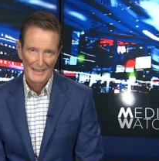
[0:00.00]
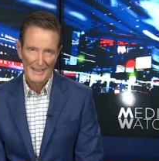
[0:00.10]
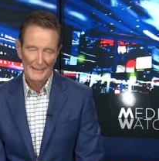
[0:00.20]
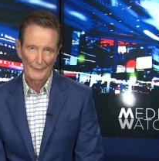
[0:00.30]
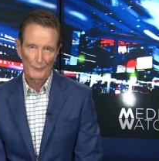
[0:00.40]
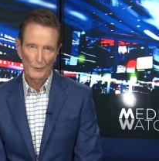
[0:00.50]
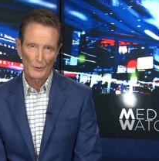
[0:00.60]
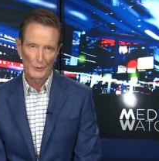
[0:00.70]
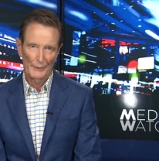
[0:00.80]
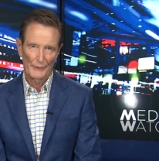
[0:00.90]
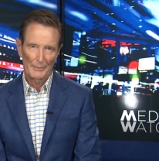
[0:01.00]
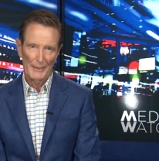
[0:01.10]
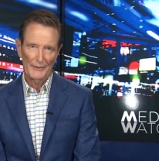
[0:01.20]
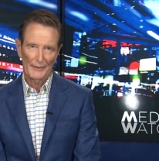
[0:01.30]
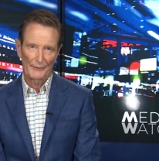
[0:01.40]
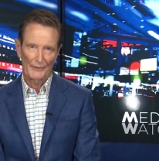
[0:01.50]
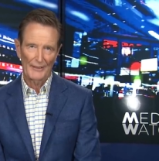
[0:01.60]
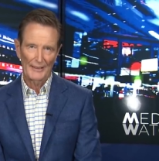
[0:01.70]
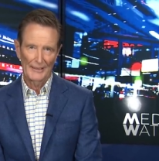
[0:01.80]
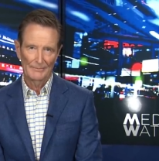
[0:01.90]
And in the Four Corners, you may just have
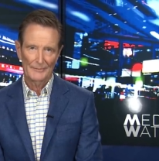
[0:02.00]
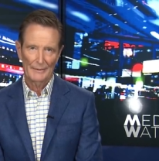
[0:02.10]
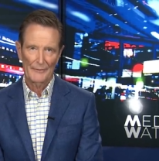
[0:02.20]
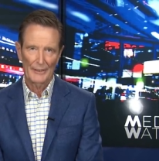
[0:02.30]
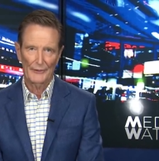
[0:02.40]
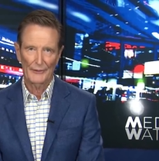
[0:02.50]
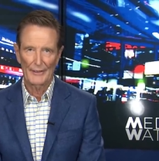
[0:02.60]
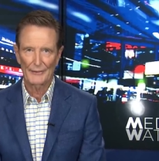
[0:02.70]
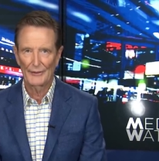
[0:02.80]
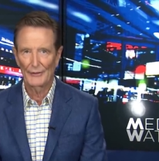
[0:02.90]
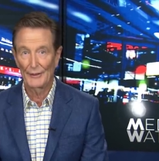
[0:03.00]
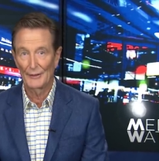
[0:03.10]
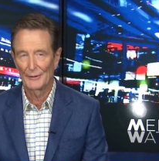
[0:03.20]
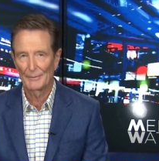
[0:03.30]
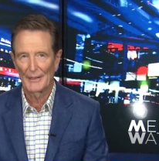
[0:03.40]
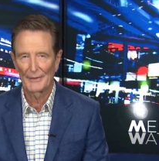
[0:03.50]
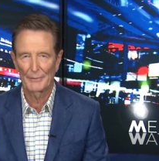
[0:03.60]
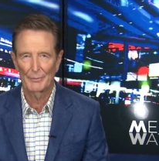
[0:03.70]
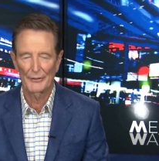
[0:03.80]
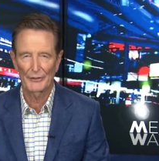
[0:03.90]
seen, the revelations have continued as
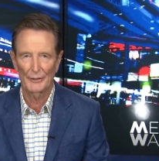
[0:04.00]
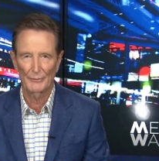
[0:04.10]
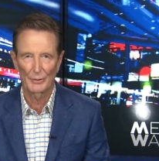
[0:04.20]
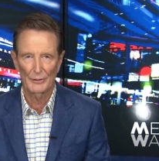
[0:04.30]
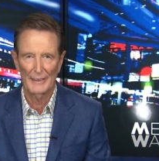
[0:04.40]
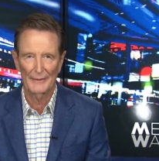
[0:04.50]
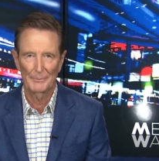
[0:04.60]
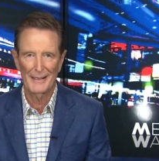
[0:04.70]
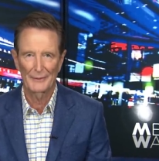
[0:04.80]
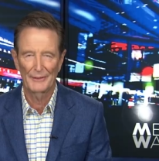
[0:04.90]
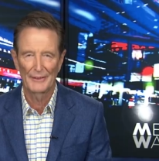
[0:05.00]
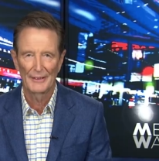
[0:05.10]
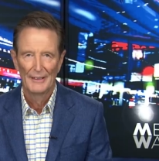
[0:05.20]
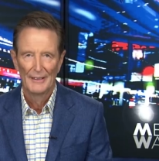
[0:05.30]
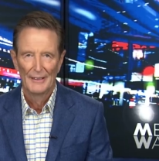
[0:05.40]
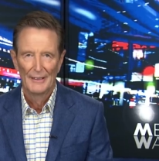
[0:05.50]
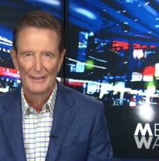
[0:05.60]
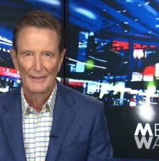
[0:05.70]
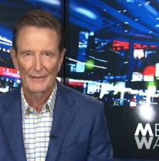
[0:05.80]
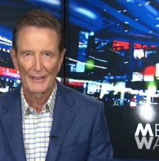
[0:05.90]
the pressure on Porter has mounted.
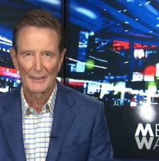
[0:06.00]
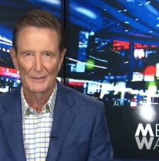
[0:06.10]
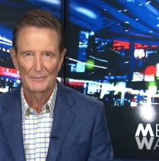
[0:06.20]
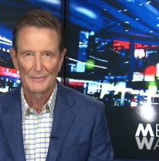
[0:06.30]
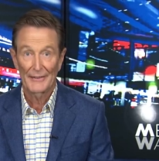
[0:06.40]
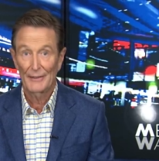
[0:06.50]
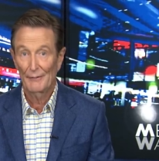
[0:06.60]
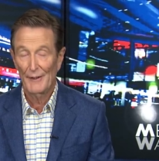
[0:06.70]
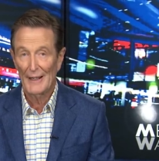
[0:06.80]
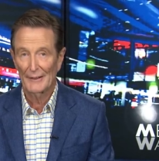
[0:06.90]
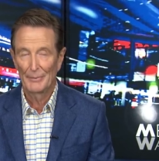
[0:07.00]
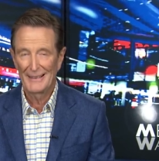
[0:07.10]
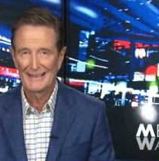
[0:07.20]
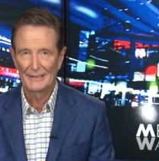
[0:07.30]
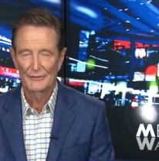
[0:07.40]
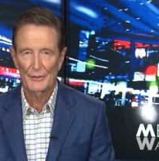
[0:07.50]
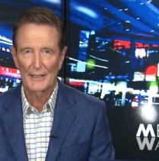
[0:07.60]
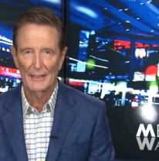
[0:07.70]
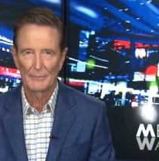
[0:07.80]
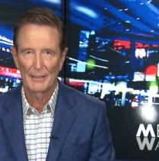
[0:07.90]
So, has it in fact been
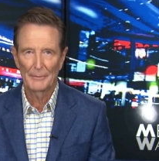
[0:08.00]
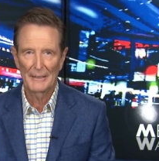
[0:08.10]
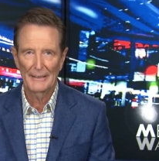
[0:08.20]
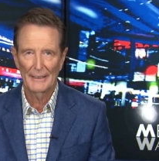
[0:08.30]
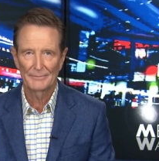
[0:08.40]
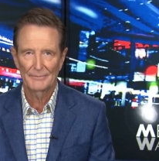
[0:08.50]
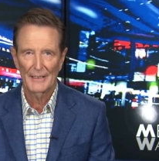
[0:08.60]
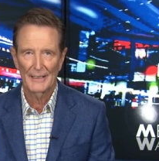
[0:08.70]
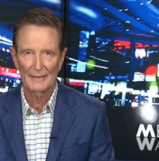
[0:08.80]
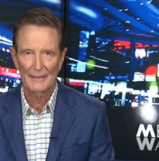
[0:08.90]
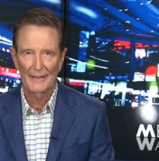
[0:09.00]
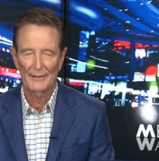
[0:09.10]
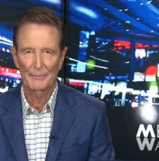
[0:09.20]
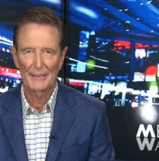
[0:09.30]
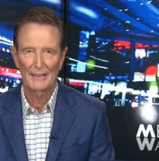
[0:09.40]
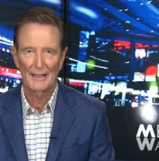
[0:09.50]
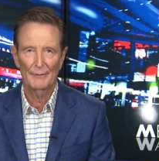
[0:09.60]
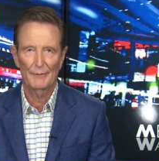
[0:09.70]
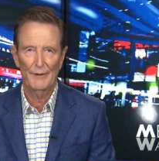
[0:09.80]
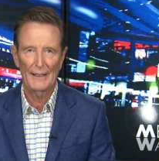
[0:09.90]
trial by media? And has it been
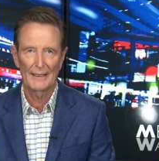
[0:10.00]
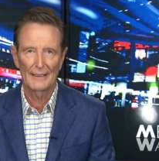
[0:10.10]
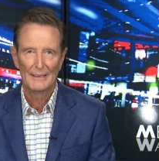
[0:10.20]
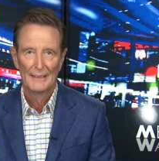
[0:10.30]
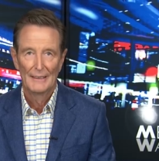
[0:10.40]
unfair?